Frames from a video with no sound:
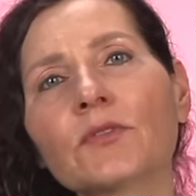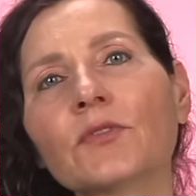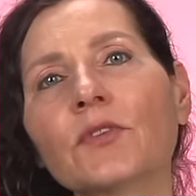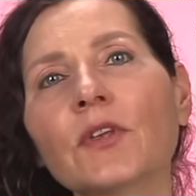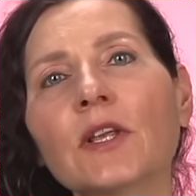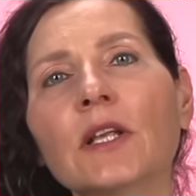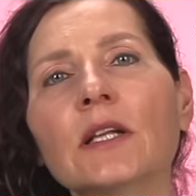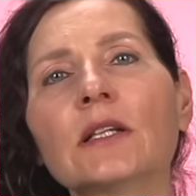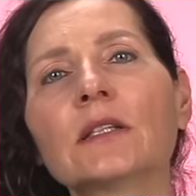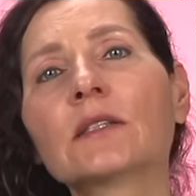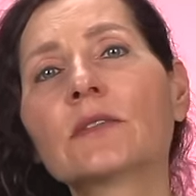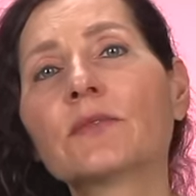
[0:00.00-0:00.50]

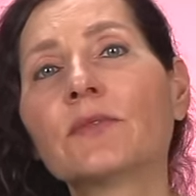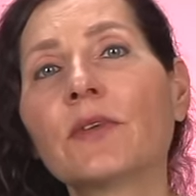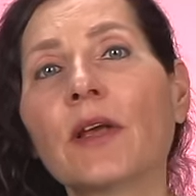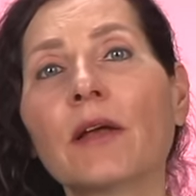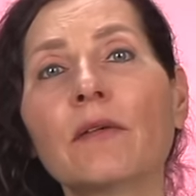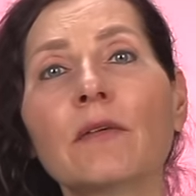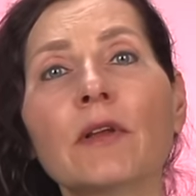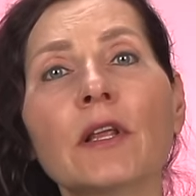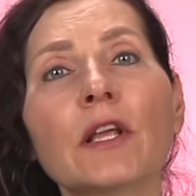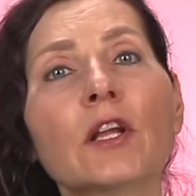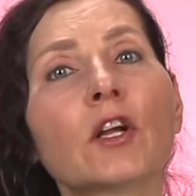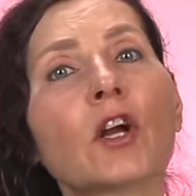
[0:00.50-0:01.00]
feels
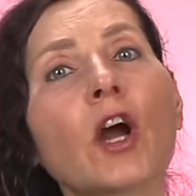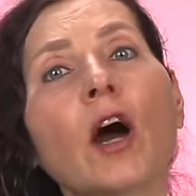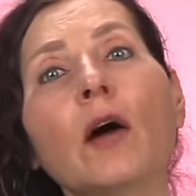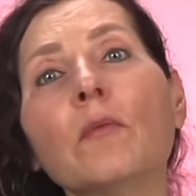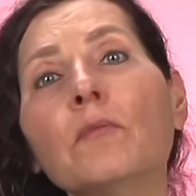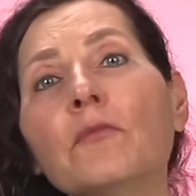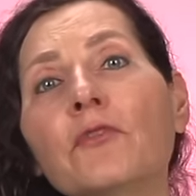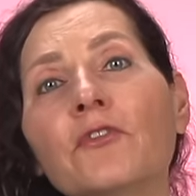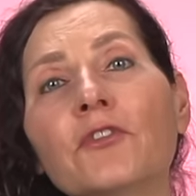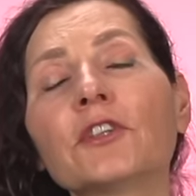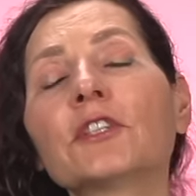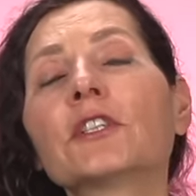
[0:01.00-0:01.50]
very
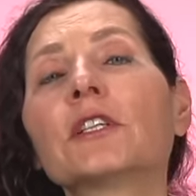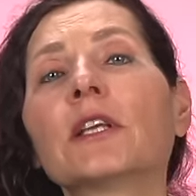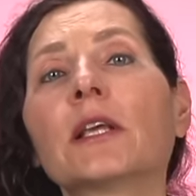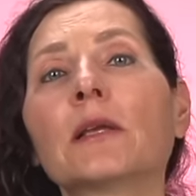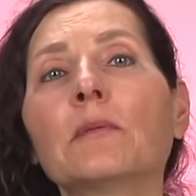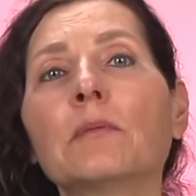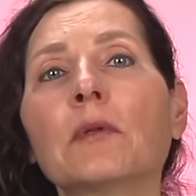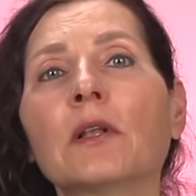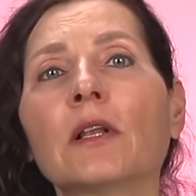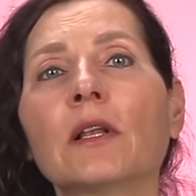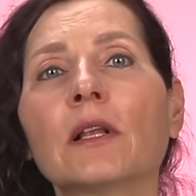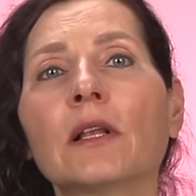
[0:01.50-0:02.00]

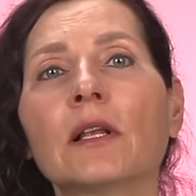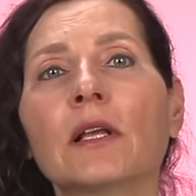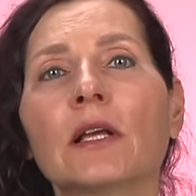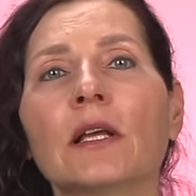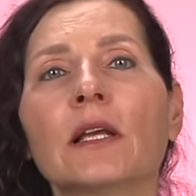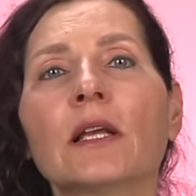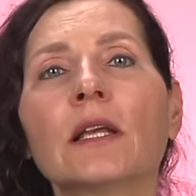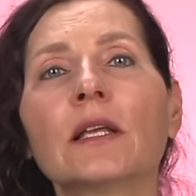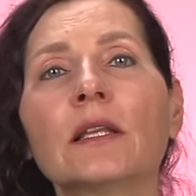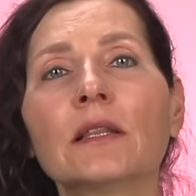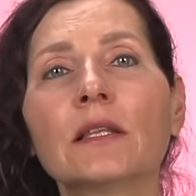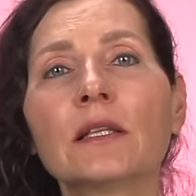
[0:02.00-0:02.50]
comfortable
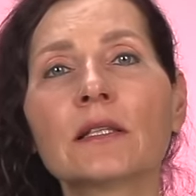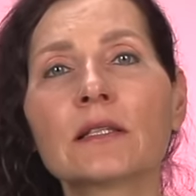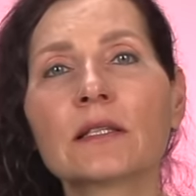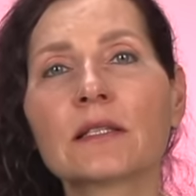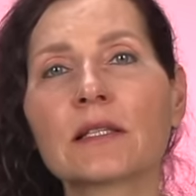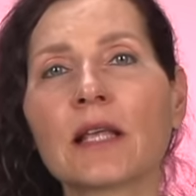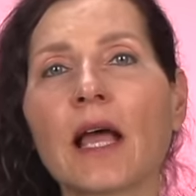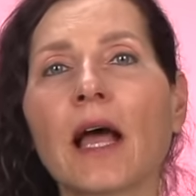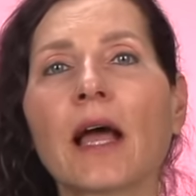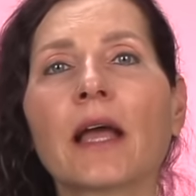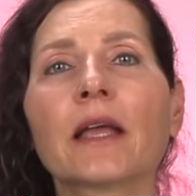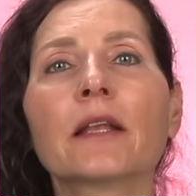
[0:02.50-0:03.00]
in the
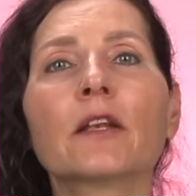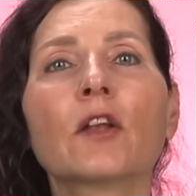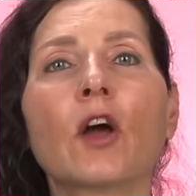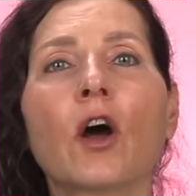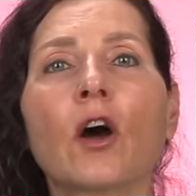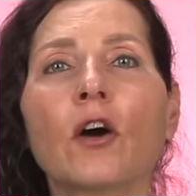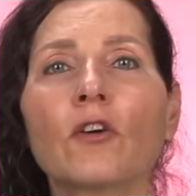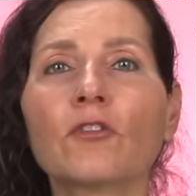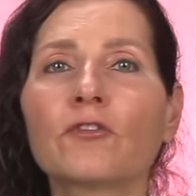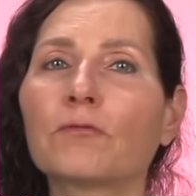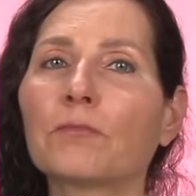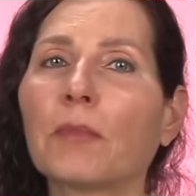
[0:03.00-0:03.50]
sign
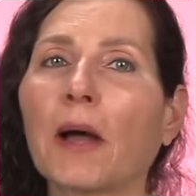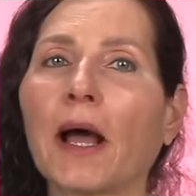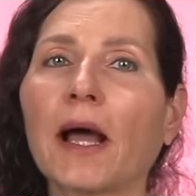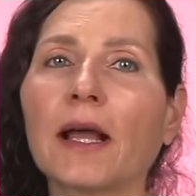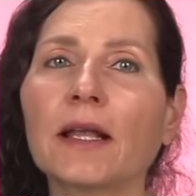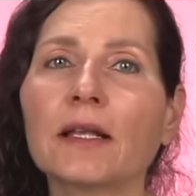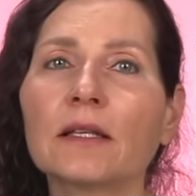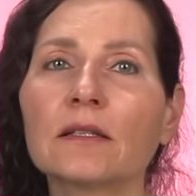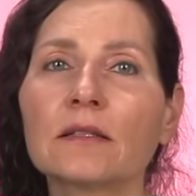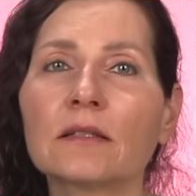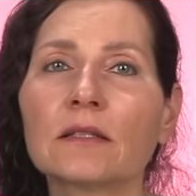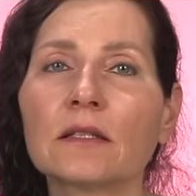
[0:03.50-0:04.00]
of
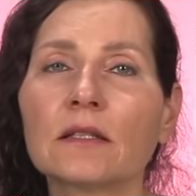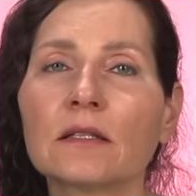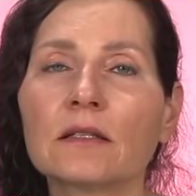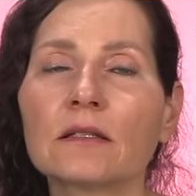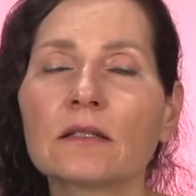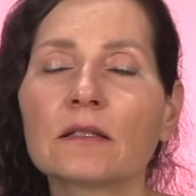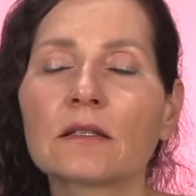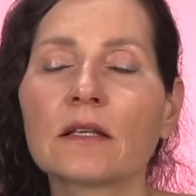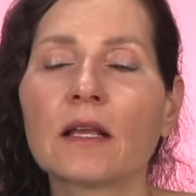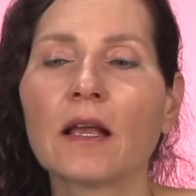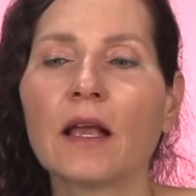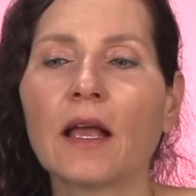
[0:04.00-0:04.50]

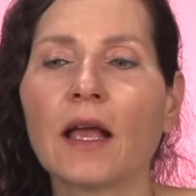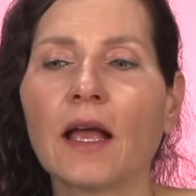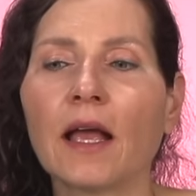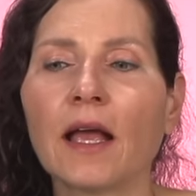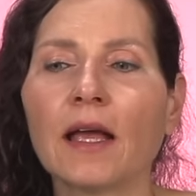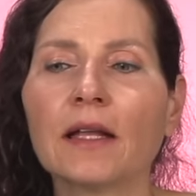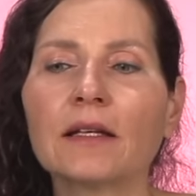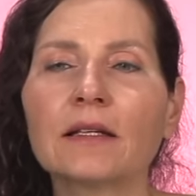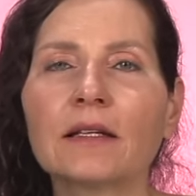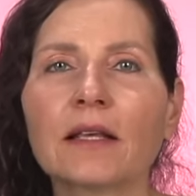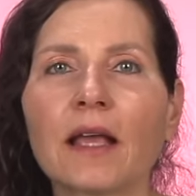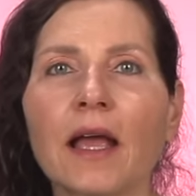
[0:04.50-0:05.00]
Pisces
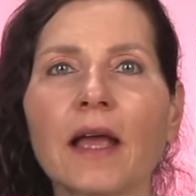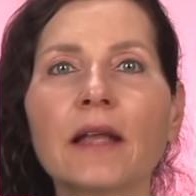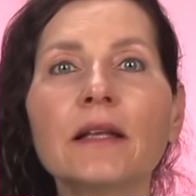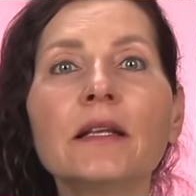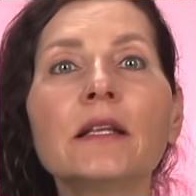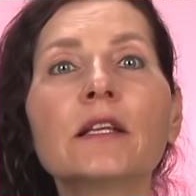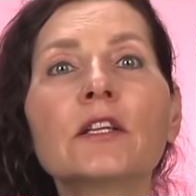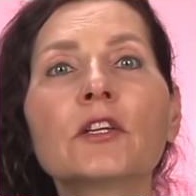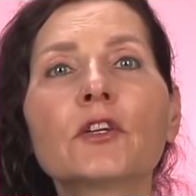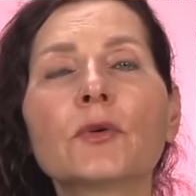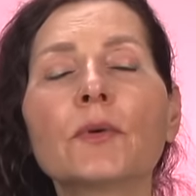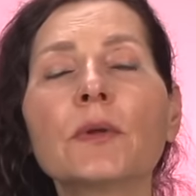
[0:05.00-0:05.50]
and can
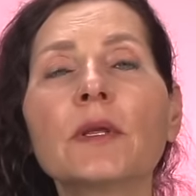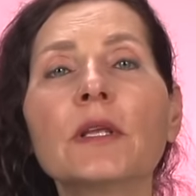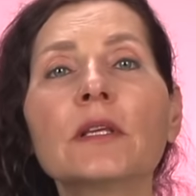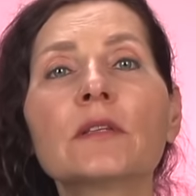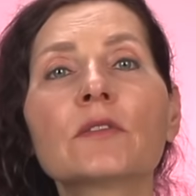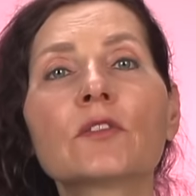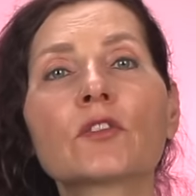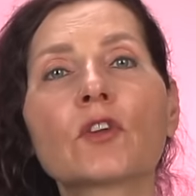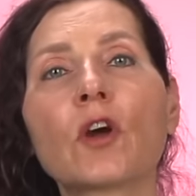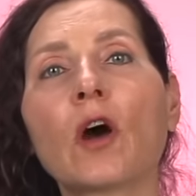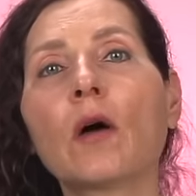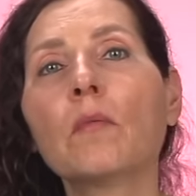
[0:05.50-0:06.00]

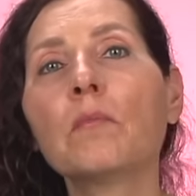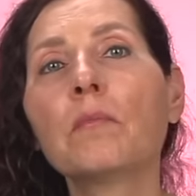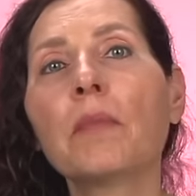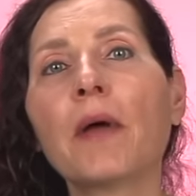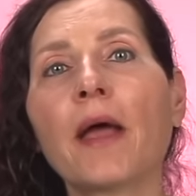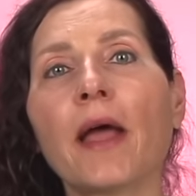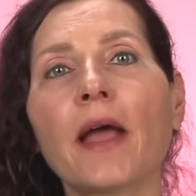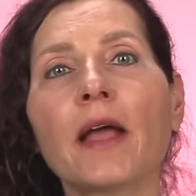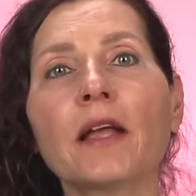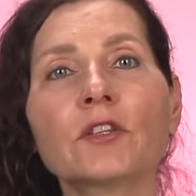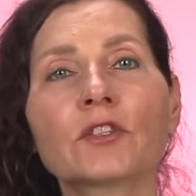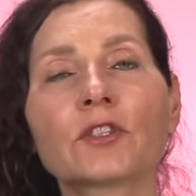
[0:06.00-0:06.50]
increase
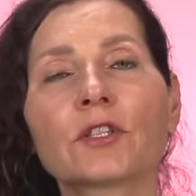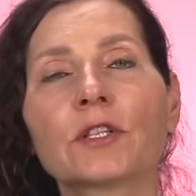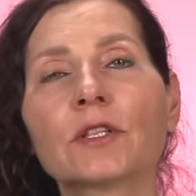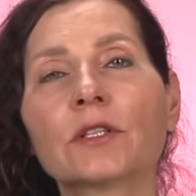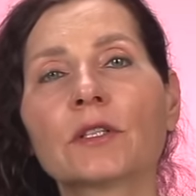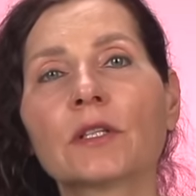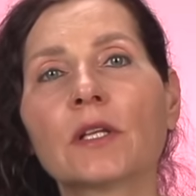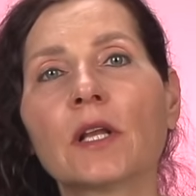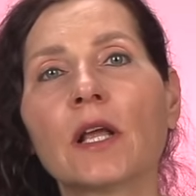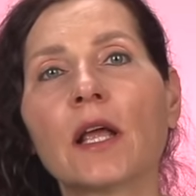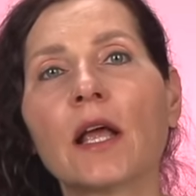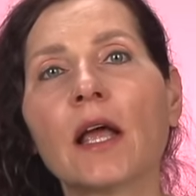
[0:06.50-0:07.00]

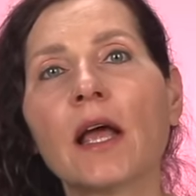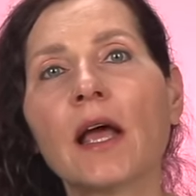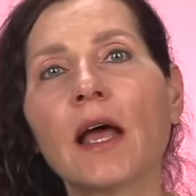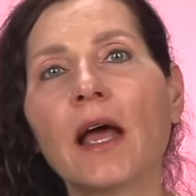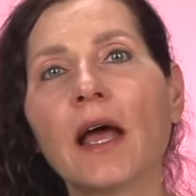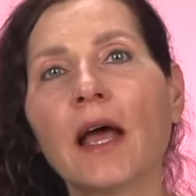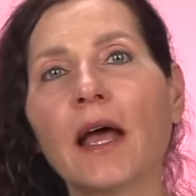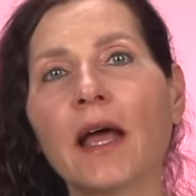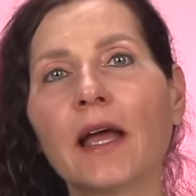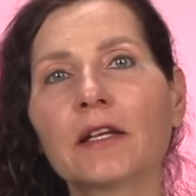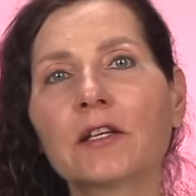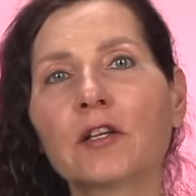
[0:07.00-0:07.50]
compassion
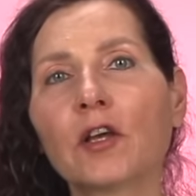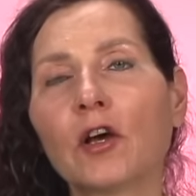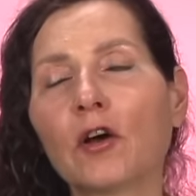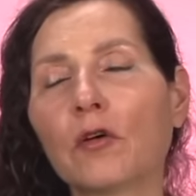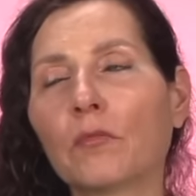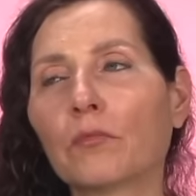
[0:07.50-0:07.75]
and